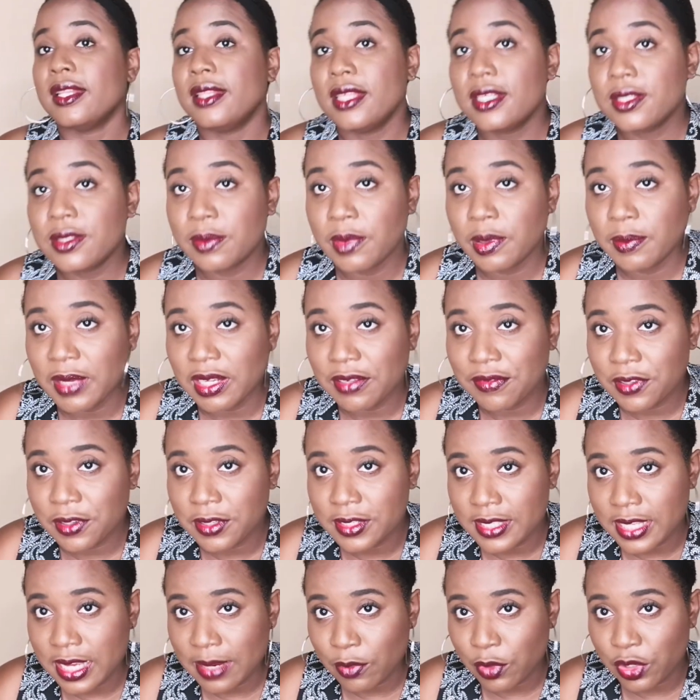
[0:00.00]
And this will be my
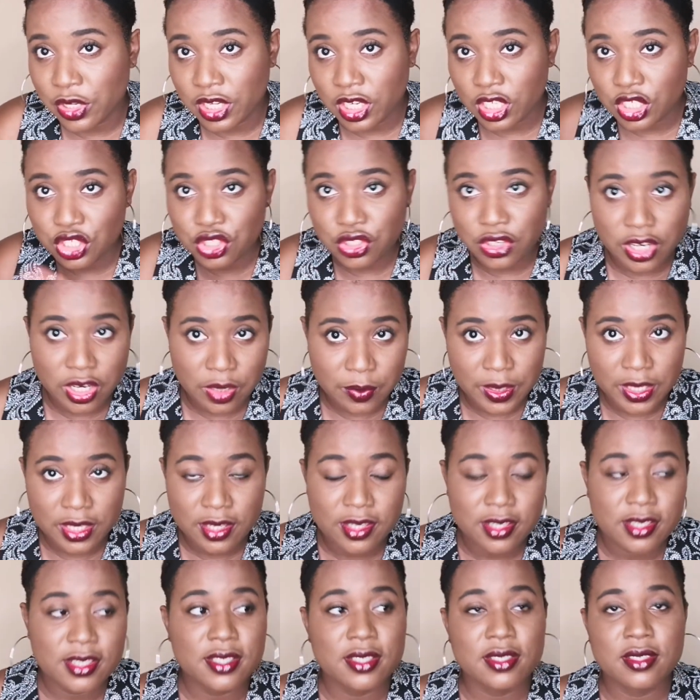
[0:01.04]
first time wearing a short
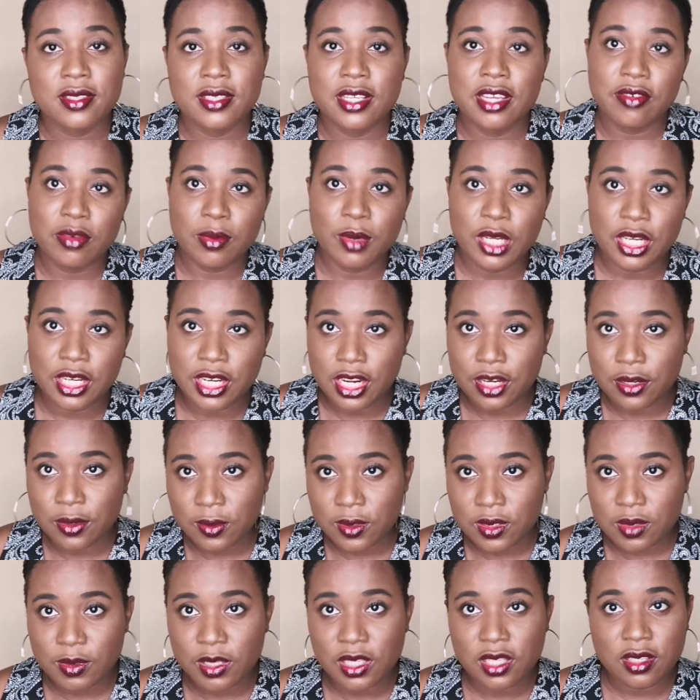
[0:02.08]
wig, because everybody that
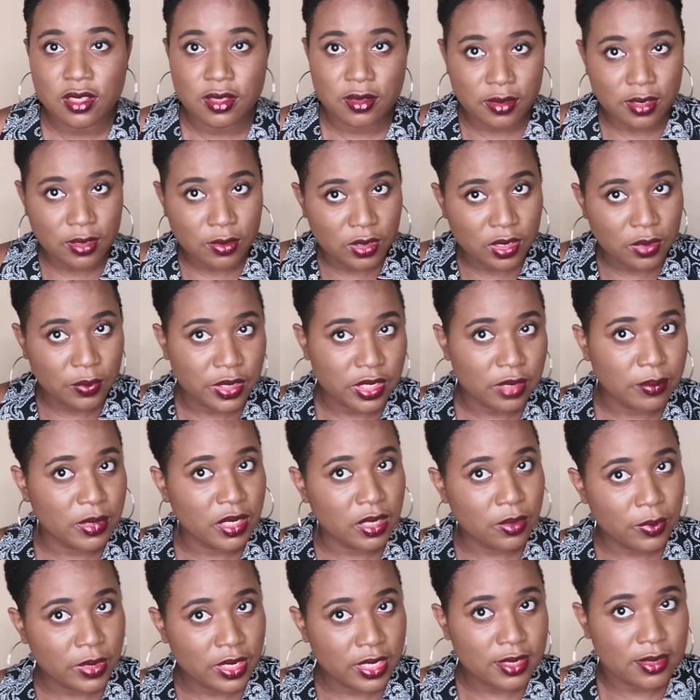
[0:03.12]
knows me, you know, I only wear the
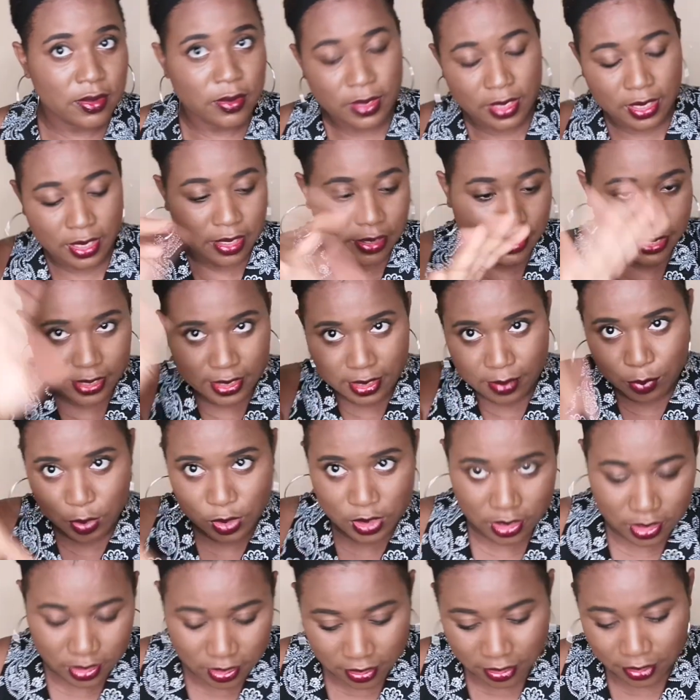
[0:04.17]
big wigs. Okay, all right, I'm
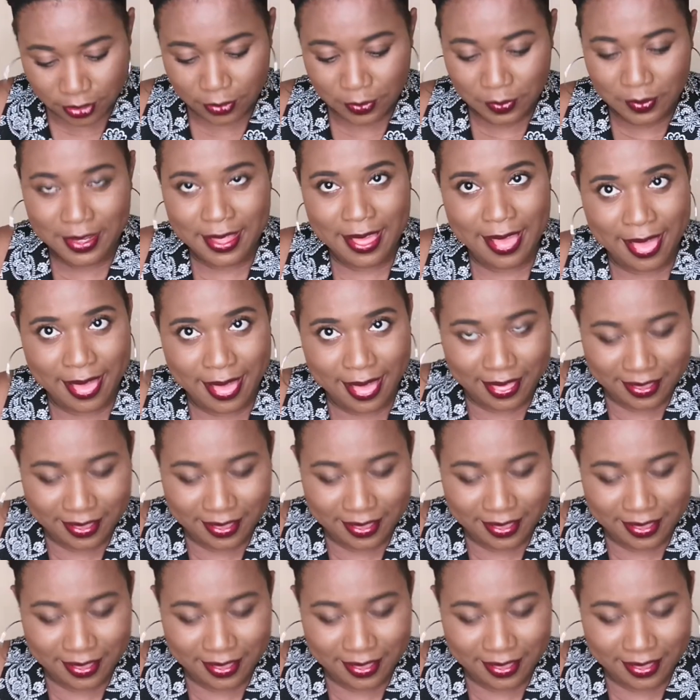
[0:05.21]
putting it on.